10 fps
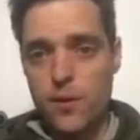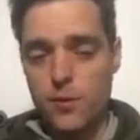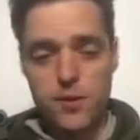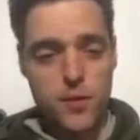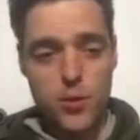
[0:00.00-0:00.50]

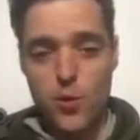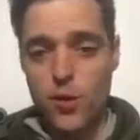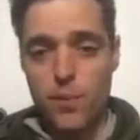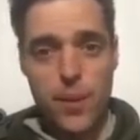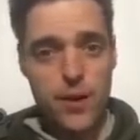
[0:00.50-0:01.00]
Those of you
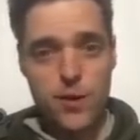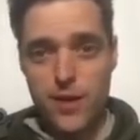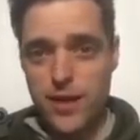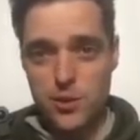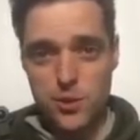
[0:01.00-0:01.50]
who are better
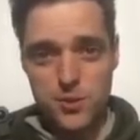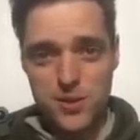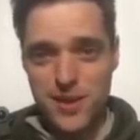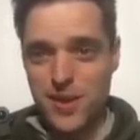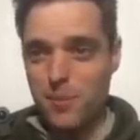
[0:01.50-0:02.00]

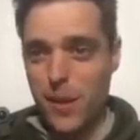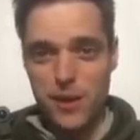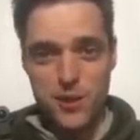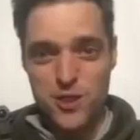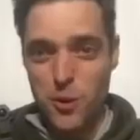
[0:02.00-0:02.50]
credentialed,
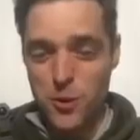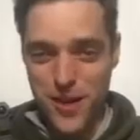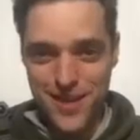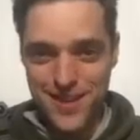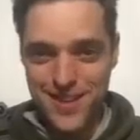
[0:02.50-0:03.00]
better
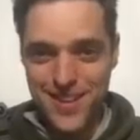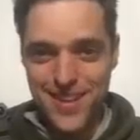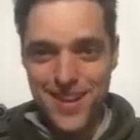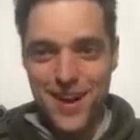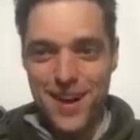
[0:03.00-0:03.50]
spoken
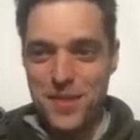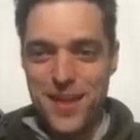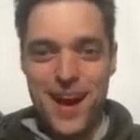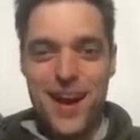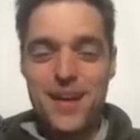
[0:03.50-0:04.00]
uh,
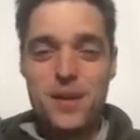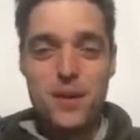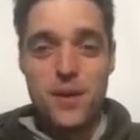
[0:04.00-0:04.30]
than I,